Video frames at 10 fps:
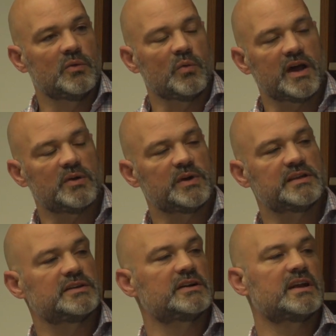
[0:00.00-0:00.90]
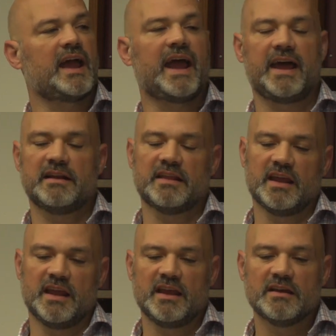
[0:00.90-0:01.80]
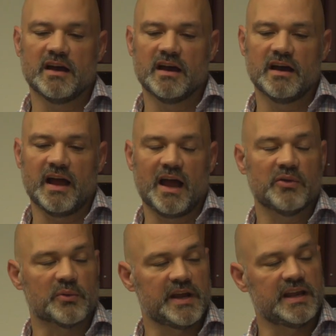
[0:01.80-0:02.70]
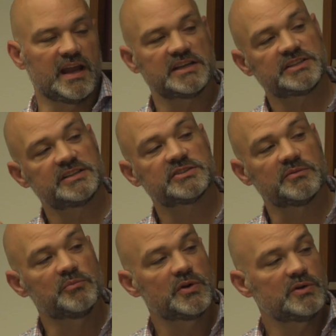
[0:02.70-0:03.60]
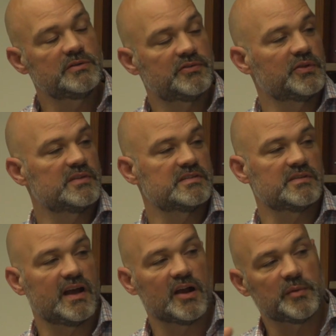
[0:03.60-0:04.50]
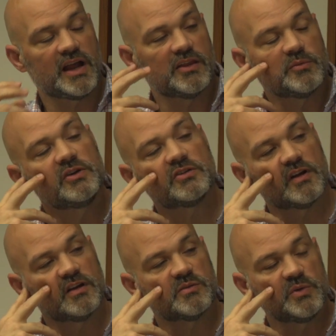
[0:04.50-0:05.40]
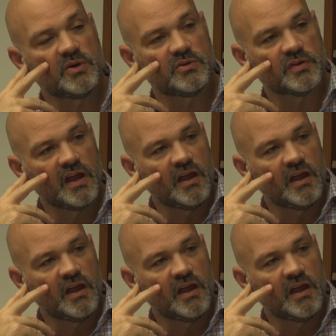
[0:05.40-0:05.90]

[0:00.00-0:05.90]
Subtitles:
why don't we look at the how the radiation moves through this environment, how the neutrons move,